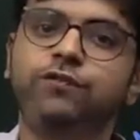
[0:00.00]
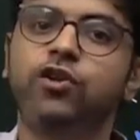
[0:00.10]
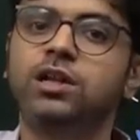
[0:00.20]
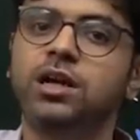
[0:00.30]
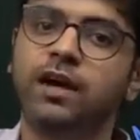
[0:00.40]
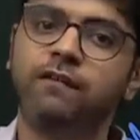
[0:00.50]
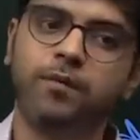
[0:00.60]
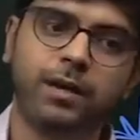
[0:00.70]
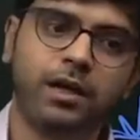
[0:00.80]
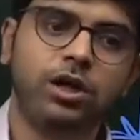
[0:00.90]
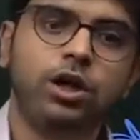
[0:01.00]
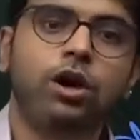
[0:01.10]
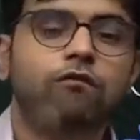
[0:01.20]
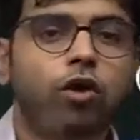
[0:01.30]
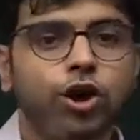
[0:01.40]
for the government?
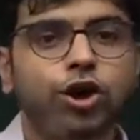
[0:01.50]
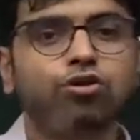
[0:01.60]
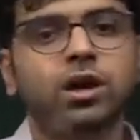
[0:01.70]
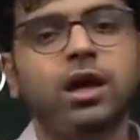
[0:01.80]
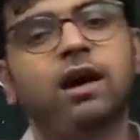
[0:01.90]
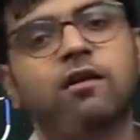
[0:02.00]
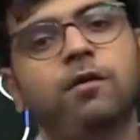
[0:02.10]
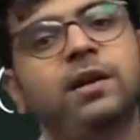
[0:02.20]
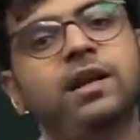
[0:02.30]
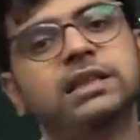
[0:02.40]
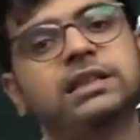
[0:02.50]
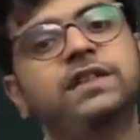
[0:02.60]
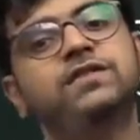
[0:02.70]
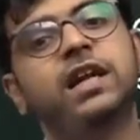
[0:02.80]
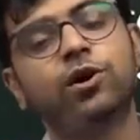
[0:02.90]
What do you think government
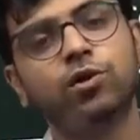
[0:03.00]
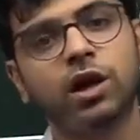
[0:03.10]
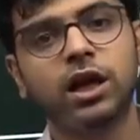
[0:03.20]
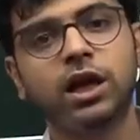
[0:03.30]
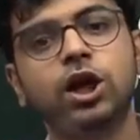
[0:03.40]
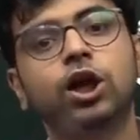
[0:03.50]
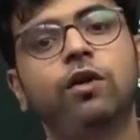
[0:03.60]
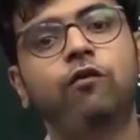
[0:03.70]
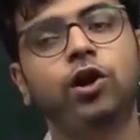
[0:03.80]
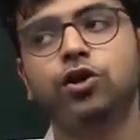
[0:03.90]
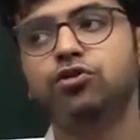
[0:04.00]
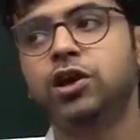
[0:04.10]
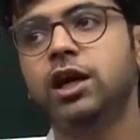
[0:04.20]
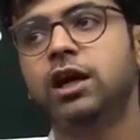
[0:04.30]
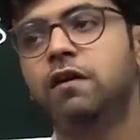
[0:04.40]
receives regularly? What do you
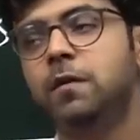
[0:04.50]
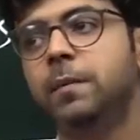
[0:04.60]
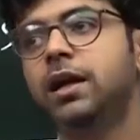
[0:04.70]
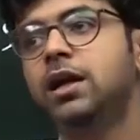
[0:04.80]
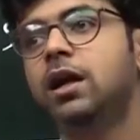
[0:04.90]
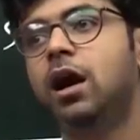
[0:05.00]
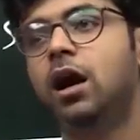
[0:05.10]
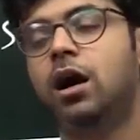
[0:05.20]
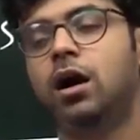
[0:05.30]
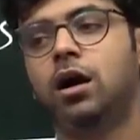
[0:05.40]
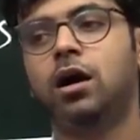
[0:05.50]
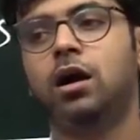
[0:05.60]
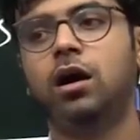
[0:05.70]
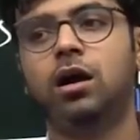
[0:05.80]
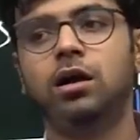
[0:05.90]
think government
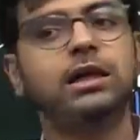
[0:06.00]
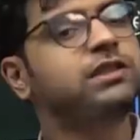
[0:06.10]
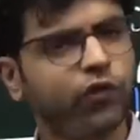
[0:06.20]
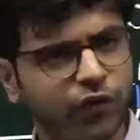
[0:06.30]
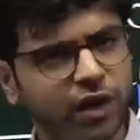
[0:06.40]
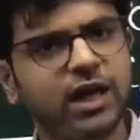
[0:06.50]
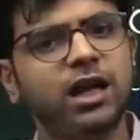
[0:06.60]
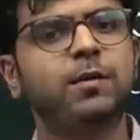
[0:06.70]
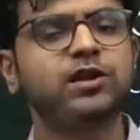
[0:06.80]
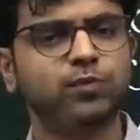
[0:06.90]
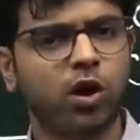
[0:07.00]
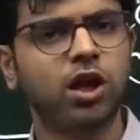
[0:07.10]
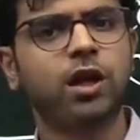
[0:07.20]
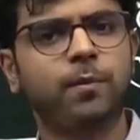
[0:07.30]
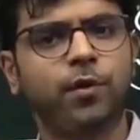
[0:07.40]
is of a little bit smaller
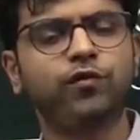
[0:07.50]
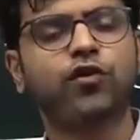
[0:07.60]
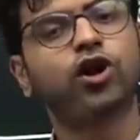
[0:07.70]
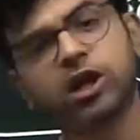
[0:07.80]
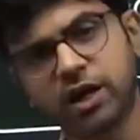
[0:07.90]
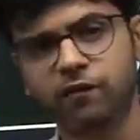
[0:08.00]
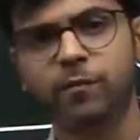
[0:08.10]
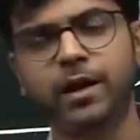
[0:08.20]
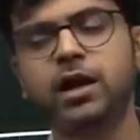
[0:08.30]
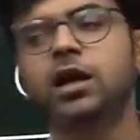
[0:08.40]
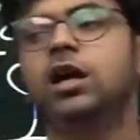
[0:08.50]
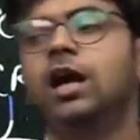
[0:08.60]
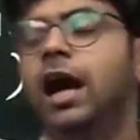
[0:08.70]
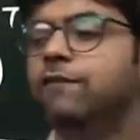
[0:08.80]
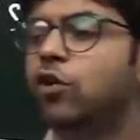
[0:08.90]
amount for the government?
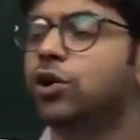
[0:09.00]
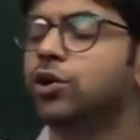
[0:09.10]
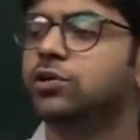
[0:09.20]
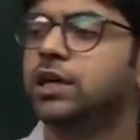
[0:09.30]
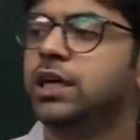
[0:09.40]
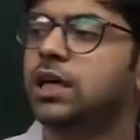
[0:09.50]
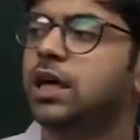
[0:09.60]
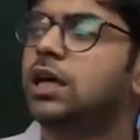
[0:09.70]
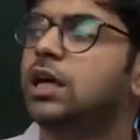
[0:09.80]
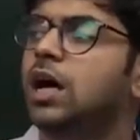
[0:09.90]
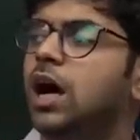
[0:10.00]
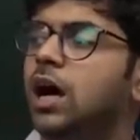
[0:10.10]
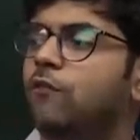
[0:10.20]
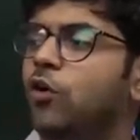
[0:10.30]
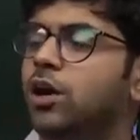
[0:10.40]
And what do you think,
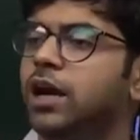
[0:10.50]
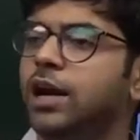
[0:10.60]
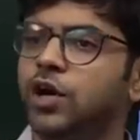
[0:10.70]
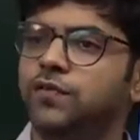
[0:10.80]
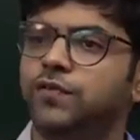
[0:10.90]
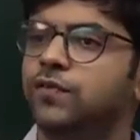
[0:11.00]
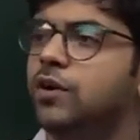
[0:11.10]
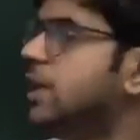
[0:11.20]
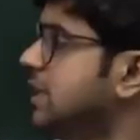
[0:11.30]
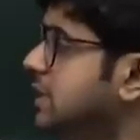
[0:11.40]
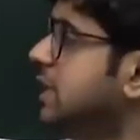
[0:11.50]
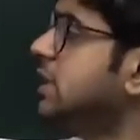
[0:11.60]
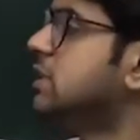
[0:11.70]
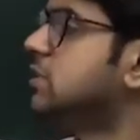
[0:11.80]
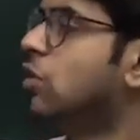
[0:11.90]
what kind of
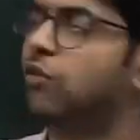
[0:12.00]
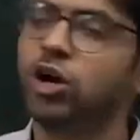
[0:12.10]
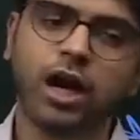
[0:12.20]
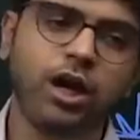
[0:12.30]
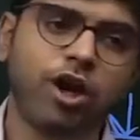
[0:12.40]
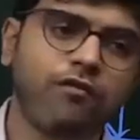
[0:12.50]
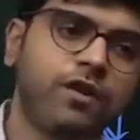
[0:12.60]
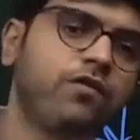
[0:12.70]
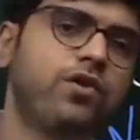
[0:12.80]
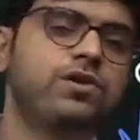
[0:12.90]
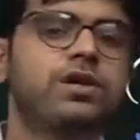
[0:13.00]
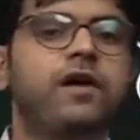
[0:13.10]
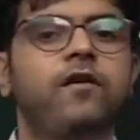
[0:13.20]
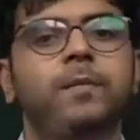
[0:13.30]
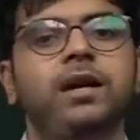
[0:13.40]
receipts or what kind of inflows
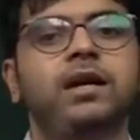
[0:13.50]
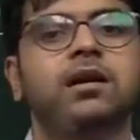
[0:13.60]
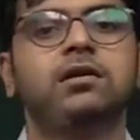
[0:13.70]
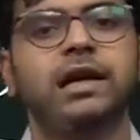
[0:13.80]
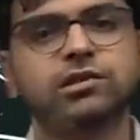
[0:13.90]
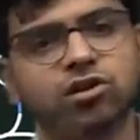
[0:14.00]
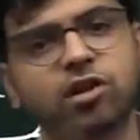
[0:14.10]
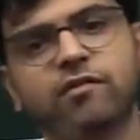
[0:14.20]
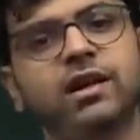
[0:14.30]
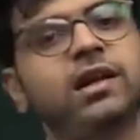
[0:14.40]
government gets on a very